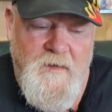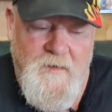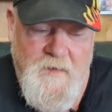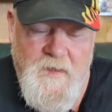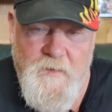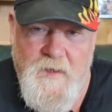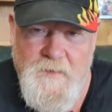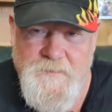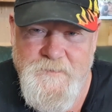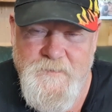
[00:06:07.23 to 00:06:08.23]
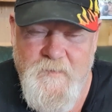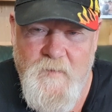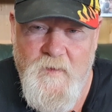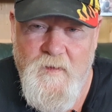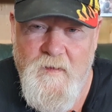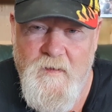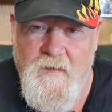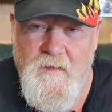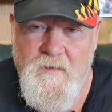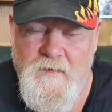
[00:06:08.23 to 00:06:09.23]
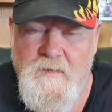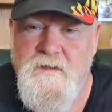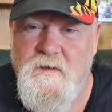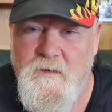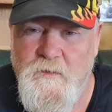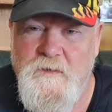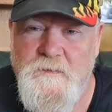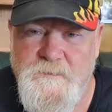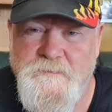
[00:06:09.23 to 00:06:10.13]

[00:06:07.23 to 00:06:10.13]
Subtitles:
anyway, let's get on with it.